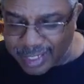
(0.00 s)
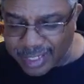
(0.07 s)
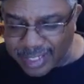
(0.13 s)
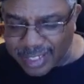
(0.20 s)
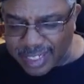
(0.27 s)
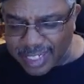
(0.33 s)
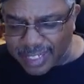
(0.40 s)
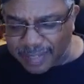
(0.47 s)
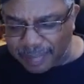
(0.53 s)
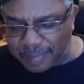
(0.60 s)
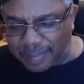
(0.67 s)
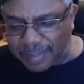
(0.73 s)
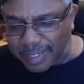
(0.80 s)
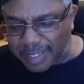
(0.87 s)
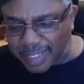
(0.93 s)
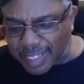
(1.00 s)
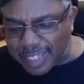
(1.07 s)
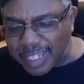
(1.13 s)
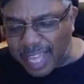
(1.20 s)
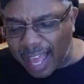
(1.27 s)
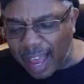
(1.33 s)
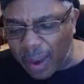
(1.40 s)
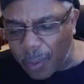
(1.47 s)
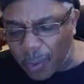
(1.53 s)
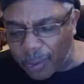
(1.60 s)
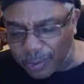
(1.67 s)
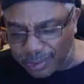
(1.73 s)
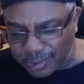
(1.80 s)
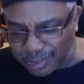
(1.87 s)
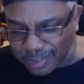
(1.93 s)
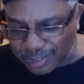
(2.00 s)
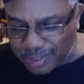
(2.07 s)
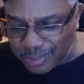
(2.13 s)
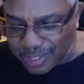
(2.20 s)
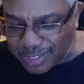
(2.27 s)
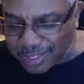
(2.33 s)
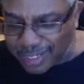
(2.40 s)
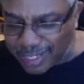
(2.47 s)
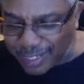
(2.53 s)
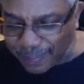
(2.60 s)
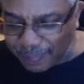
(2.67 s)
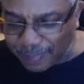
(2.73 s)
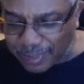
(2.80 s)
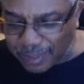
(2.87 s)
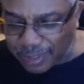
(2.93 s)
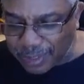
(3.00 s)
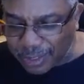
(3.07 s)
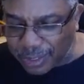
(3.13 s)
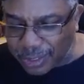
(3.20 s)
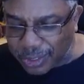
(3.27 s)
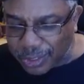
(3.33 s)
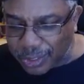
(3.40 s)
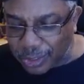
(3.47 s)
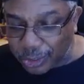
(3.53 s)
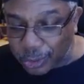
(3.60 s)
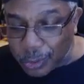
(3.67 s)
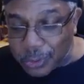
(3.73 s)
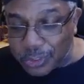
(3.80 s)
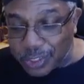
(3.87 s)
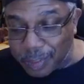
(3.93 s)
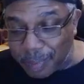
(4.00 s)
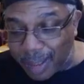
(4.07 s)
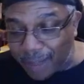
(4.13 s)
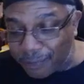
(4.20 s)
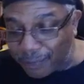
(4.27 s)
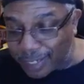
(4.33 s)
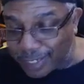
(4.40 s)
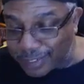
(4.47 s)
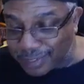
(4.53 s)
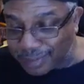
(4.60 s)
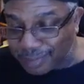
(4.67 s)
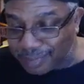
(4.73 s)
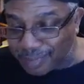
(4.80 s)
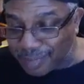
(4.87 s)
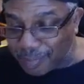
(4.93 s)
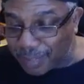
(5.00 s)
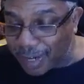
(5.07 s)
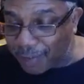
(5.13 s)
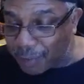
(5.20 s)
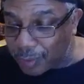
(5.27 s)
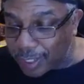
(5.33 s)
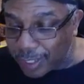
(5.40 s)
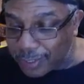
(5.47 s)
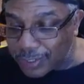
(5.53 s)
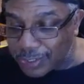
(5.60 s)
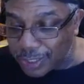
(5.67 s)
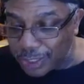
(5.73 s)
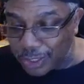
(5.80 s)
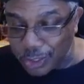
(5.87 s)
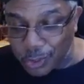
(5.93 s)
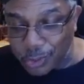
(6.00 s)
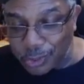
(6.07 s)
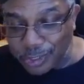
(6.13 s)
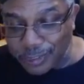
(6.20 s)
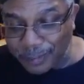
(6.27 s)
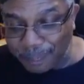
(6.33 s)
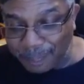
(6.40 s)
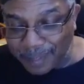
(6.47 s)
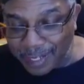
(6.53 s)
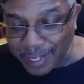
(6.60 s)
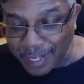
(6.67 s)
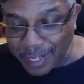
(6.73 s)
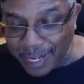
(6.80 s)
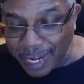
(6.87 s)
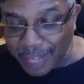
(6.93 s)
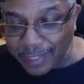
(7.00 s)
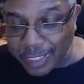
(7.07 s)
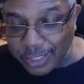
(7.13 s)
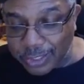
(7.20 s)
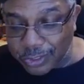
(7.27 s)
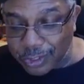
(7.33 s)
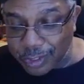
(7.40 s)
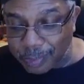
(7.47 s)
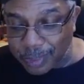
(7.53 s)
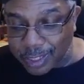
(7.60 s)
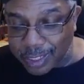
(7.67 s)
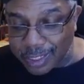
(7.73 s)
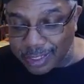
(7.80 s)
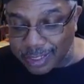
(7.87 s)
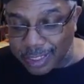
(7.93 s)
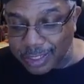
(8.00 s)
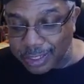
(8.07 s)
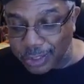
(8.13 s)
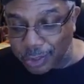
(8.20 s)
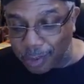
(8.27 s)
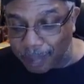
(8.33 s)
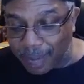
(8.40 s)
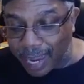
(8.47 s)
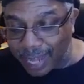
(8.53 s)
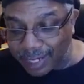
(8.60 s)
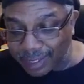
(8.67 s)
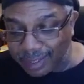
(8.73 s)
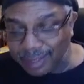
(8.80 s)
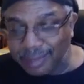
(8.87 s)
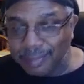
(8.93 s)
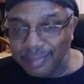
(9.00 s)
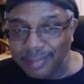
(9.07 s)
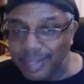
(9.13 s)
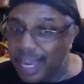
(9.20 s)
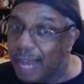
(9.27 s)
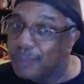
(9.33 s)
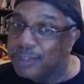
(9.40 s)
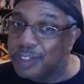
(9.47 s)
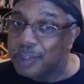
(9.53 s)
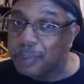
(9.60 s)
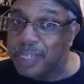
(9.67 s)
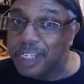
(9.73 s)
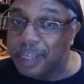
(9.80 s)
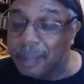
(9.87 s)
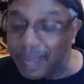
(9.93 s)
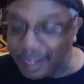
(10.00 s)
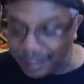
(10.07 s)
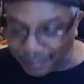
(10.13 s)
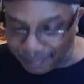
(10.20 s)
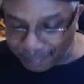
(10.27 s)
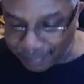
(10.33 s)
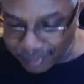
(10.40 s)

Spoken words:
See, this is how it works, Tony said. You see my face, but everyone else sees yours. And they should, because this is your body. I'm just piggybacking.